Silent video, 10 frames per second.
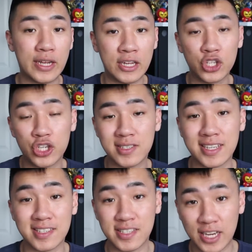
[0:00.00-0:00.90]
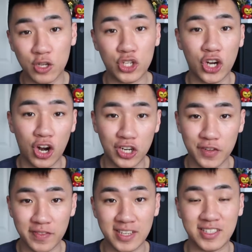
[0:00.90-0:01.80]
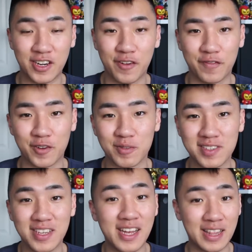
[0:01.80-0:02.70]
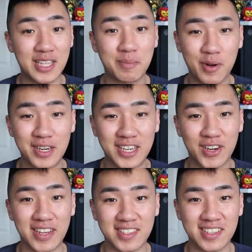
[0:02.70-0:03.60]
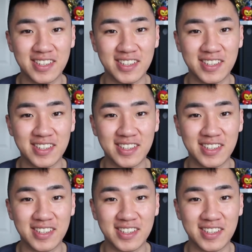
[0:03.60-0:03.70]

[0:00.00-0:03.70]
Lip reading: in just a single charge of these earphones. That's pretty crazy.